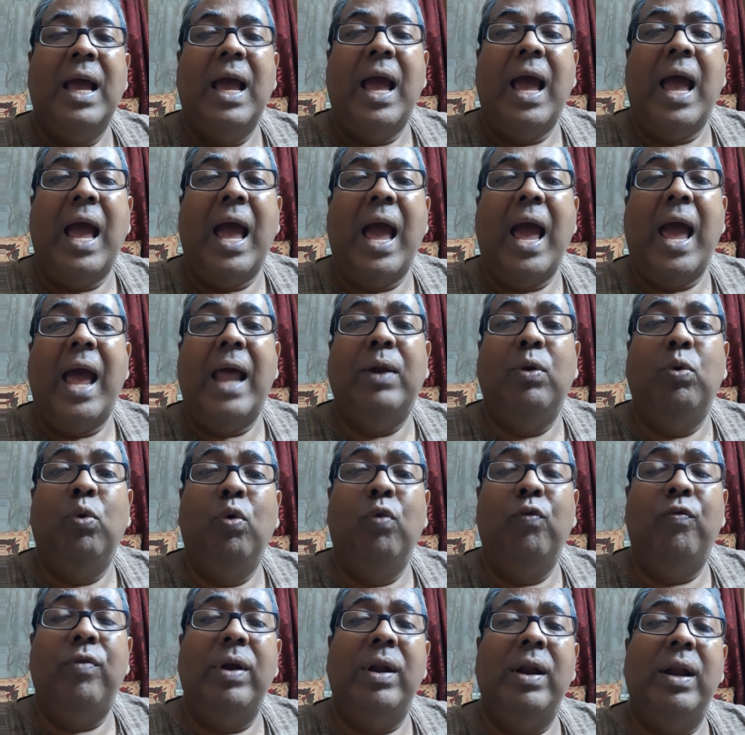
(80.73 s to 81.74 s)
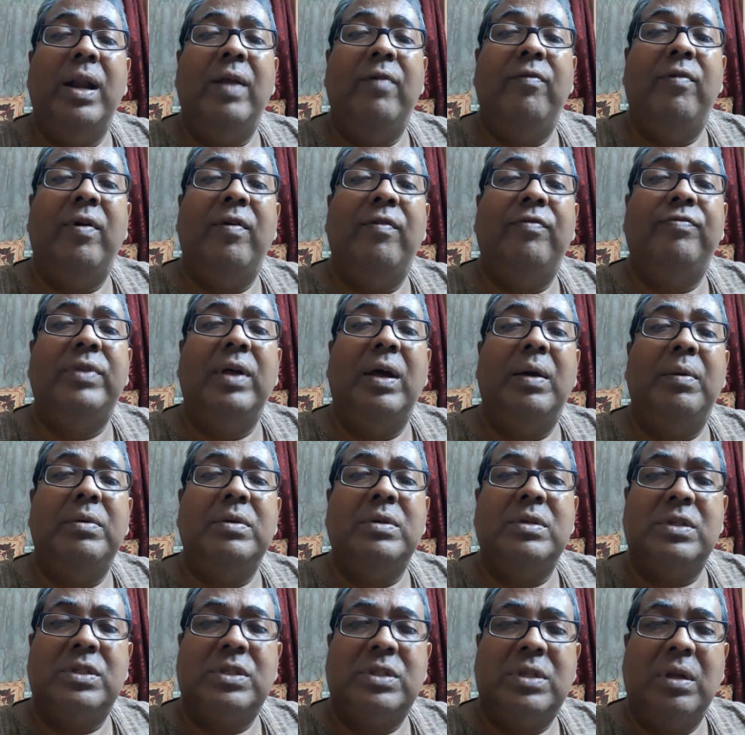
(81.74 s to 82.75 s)
And over and above the
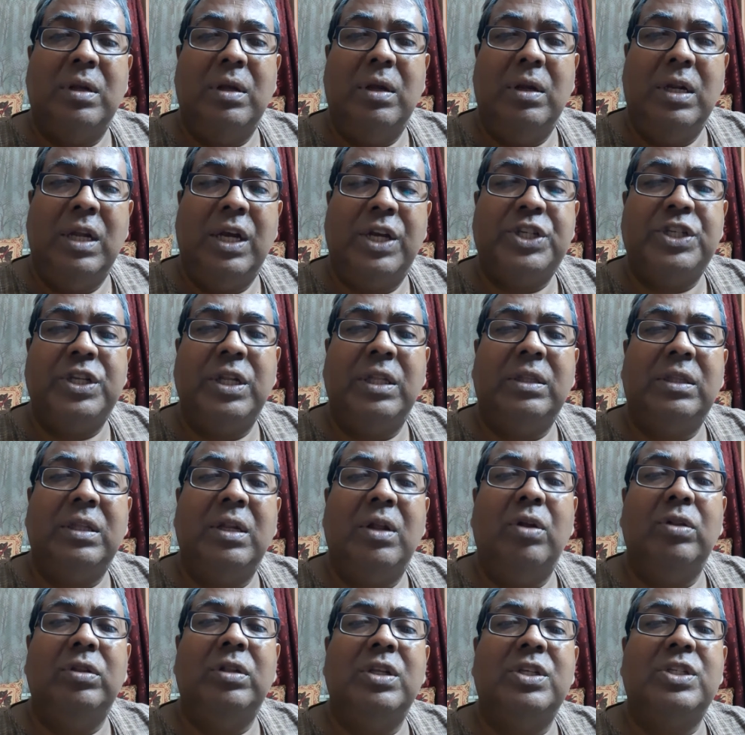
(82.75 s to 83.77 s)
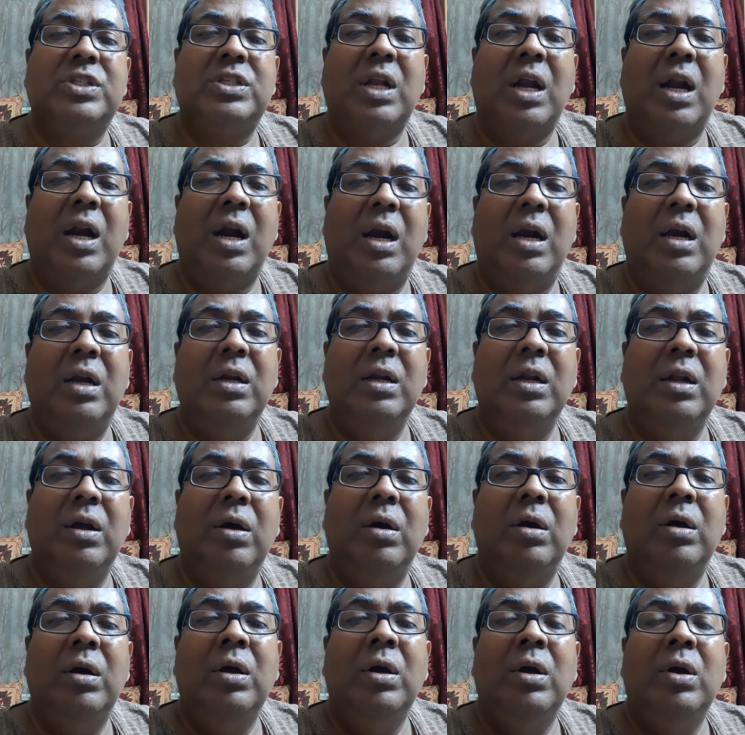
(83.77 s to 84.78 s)
nakshatra or the star,
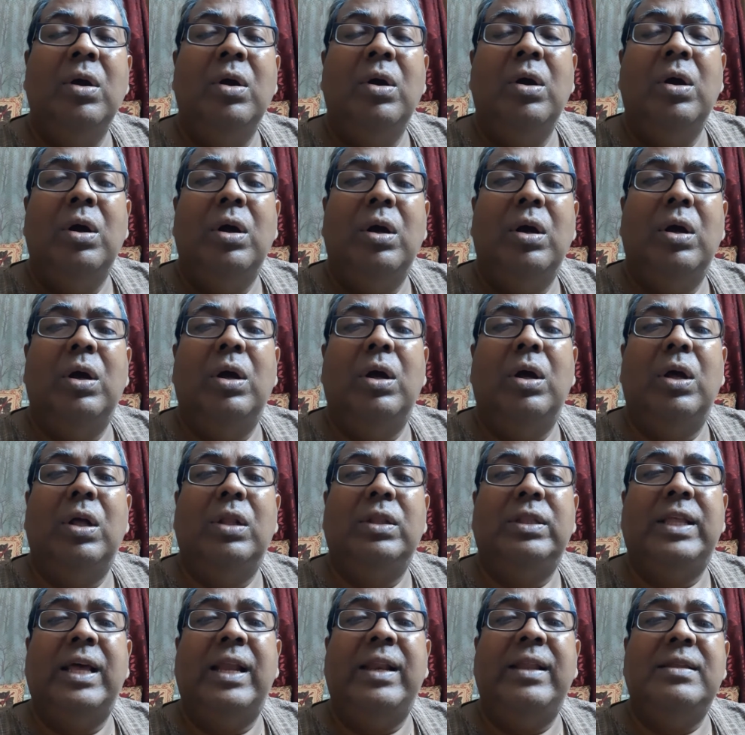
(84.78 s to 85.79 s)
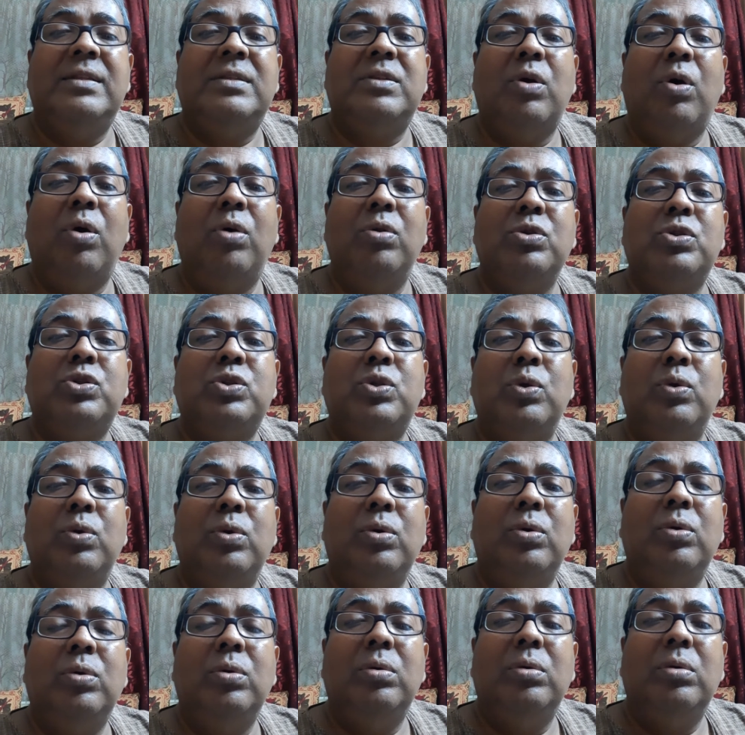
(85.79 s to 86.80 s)
there is
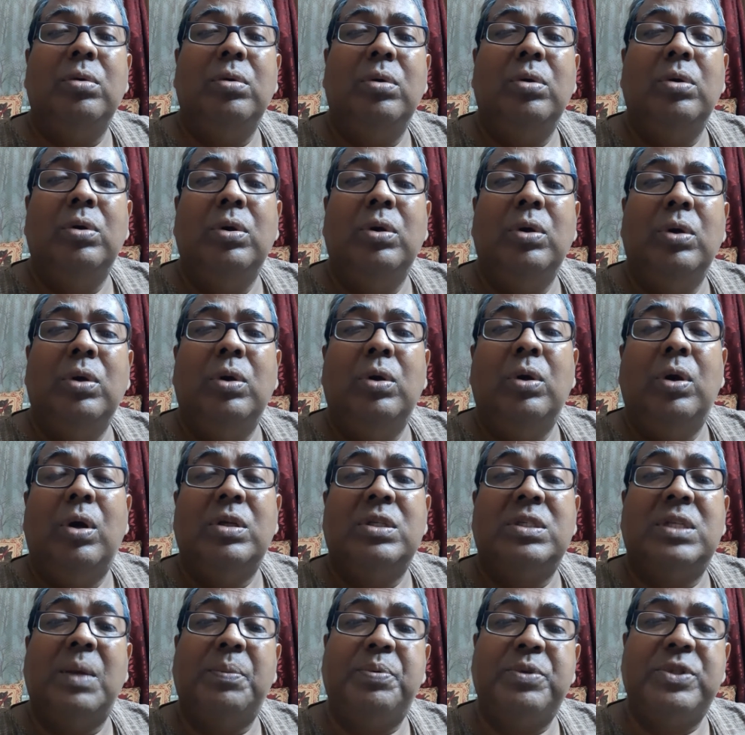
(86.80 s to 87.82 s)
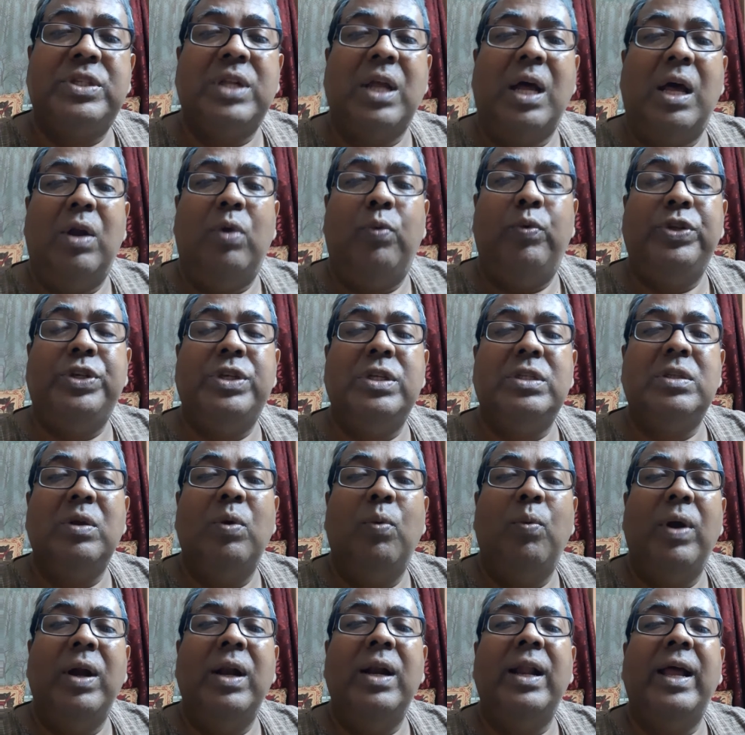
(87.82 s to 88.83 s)
also substar, which is the
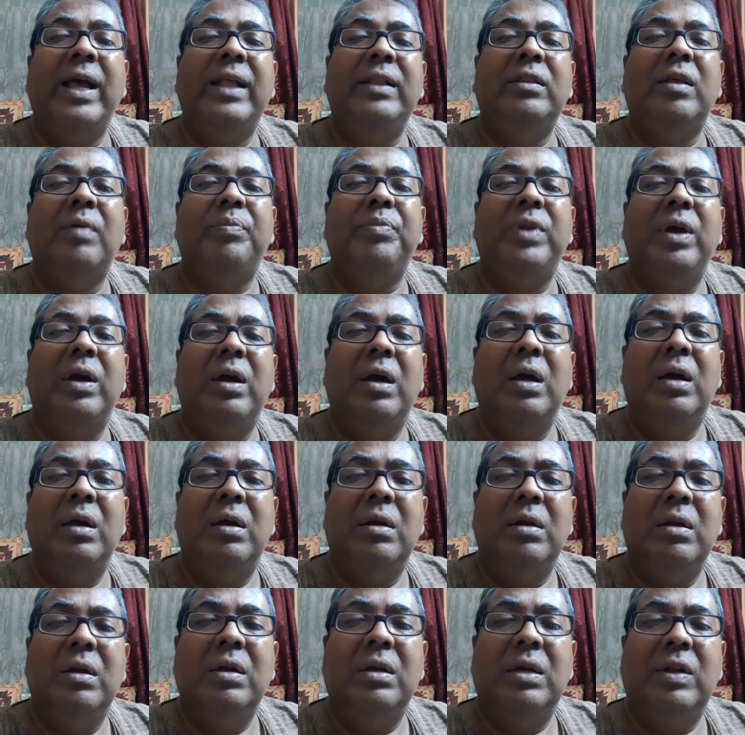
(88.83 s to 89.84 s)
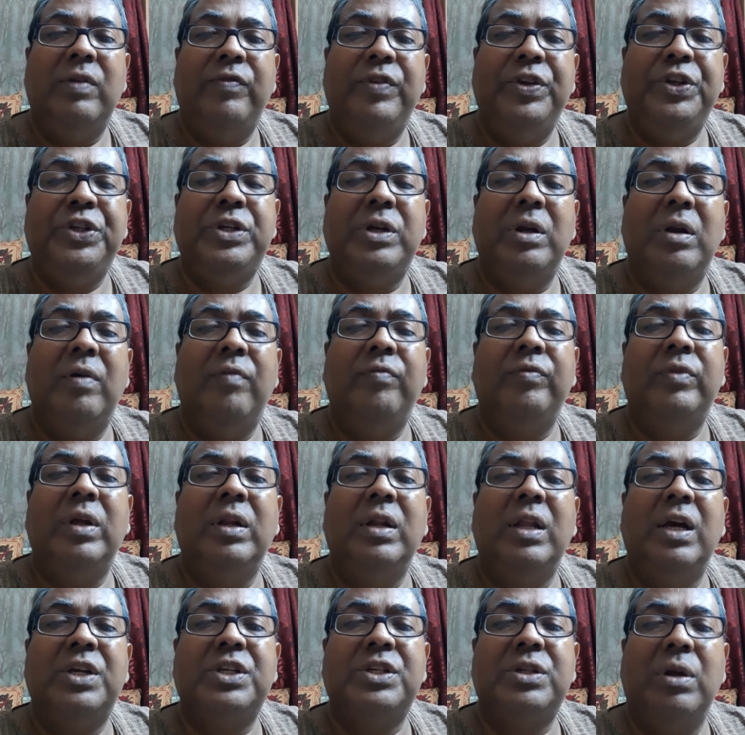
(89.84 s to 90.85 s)
1/9 of the division of
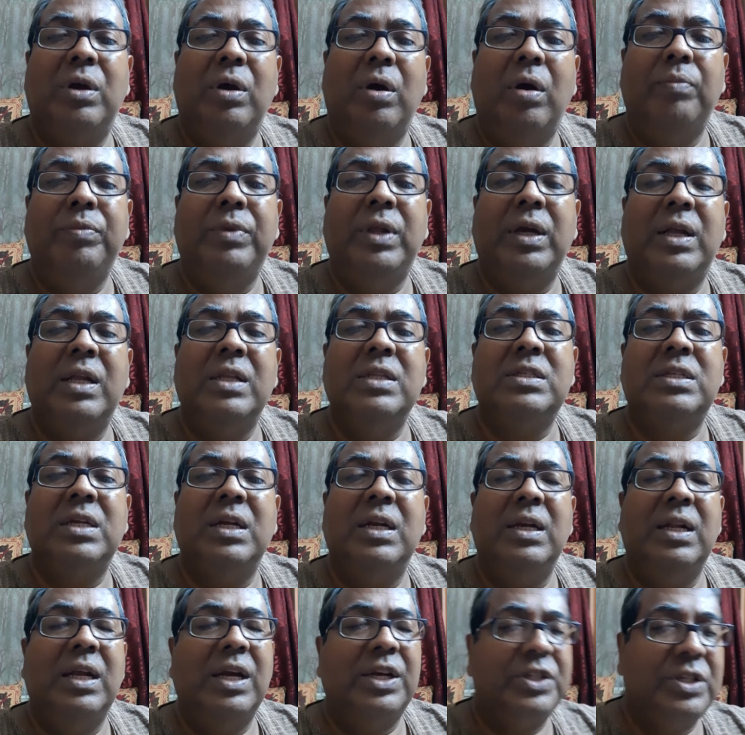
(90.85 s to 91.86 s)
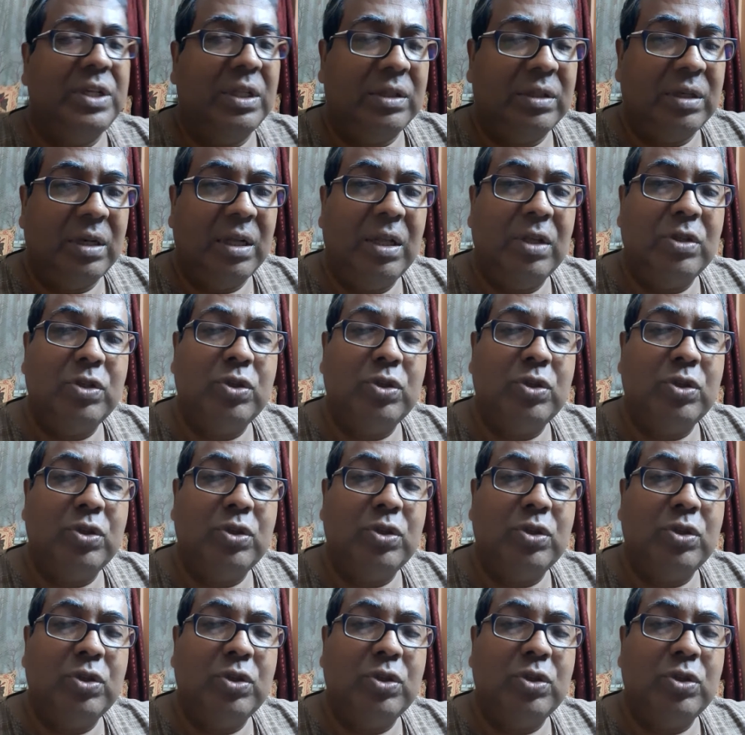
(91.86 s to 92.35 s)
the concerned nakshatra.